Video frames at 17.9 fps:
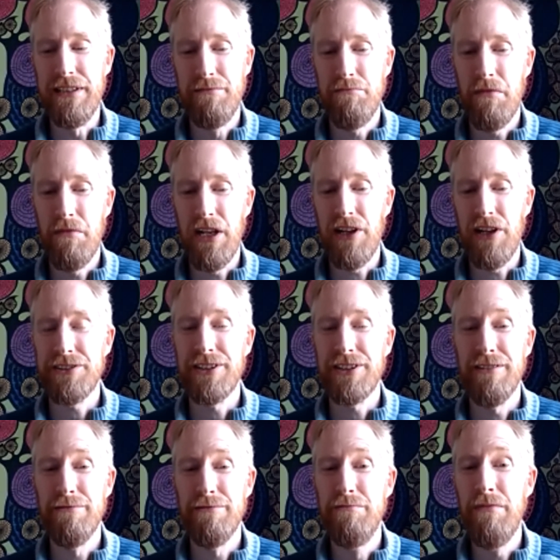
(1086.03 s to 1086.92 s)
lots
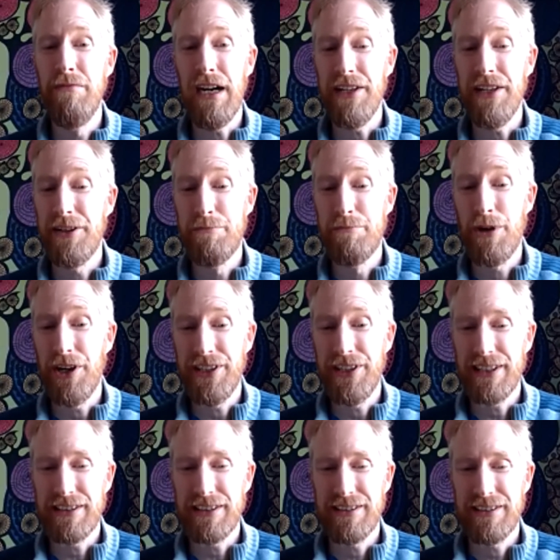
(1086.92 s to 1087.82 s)
of other products,